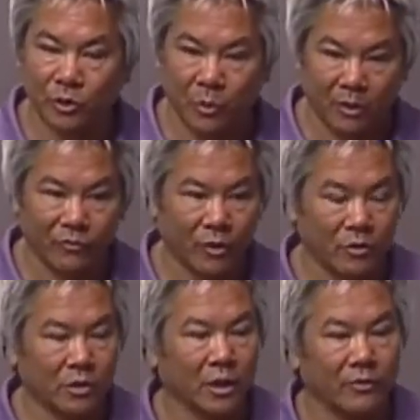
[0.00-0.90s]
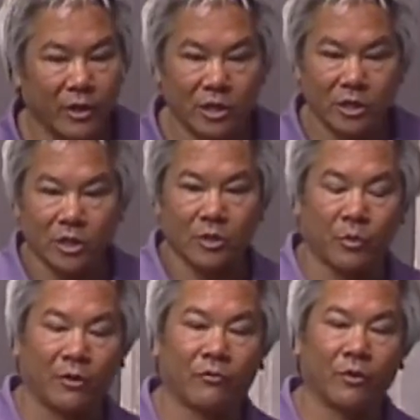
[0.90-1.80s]
smartphones, innovations in
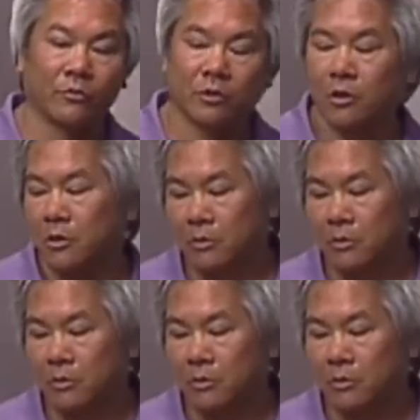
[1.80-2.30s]
smartphones,